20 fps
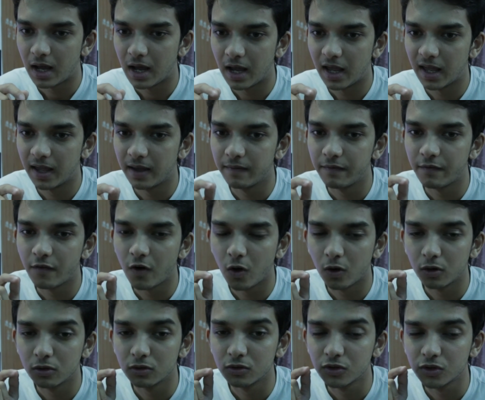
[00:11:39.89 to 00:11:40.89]
I have
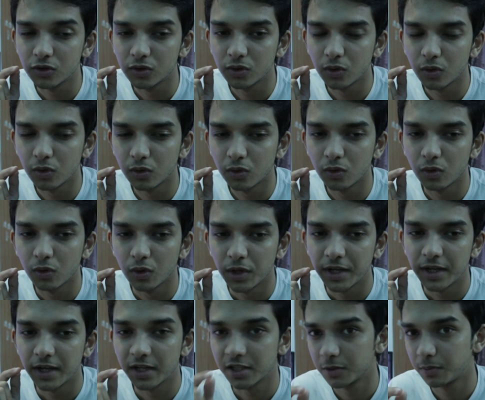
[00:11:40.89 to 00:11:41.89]
also
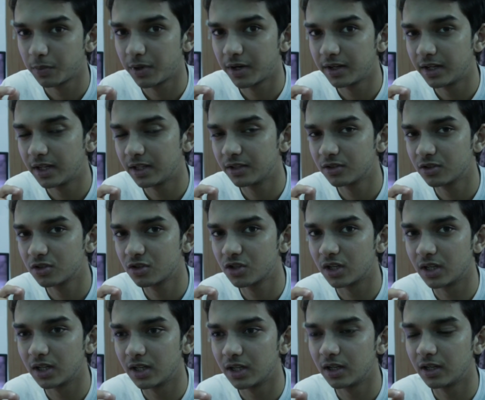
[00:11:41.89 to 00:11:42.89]
experienced
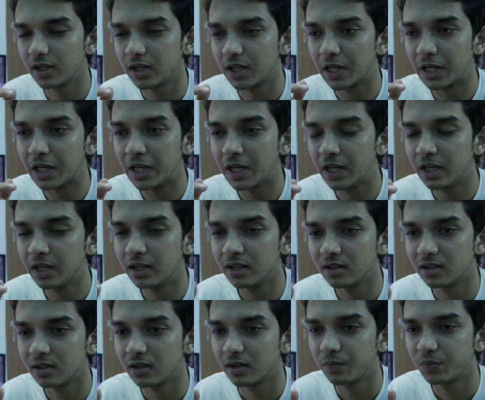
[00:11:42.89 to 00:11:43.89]

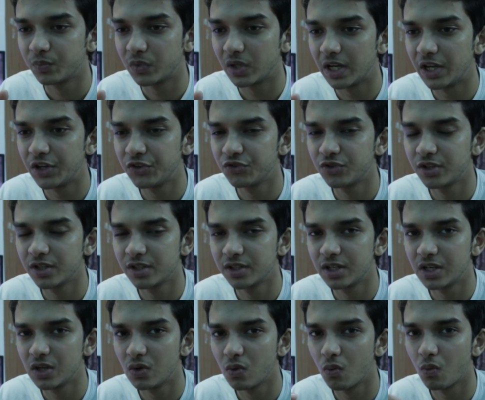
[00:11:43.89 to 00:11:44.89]
in
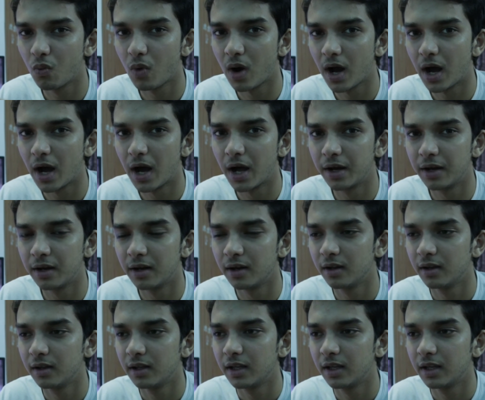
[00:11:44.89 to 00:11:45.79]
HTC One